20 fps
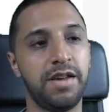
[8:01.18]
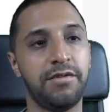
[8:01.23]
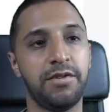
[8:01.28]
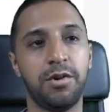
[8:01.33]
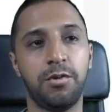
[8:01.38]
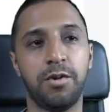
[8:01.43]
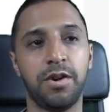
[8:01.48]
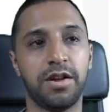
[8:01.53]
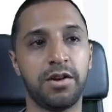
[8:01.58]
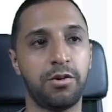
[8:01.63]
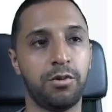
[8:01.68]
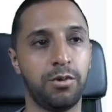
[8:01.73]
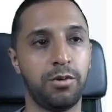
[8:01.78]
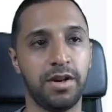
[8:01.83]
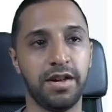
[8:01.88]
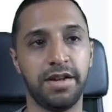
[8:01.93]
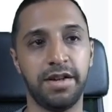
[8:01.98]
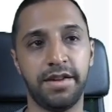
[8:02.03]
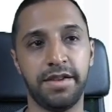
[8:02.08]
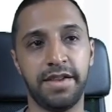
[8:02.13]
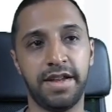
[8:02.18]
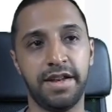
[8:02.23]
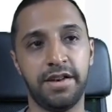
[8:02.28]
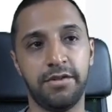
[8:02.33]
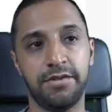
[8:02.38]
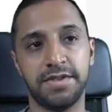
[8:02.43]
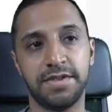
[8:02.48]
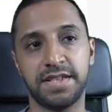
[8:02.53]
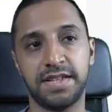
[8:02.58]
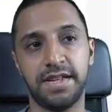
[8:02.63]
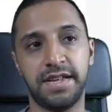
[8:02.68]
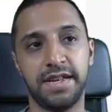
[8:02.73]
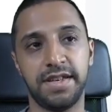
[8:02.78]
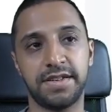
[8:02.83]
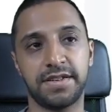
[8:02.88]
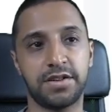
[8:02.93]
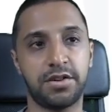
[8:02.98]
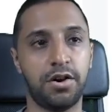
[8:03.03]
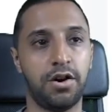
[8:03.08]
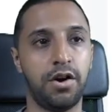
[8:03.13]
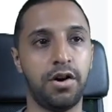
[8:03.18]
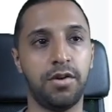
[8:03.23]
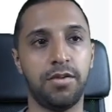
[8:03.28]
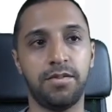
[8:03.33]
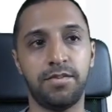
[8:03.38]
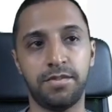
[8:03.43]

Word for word: you want to call it. And then obviously it's got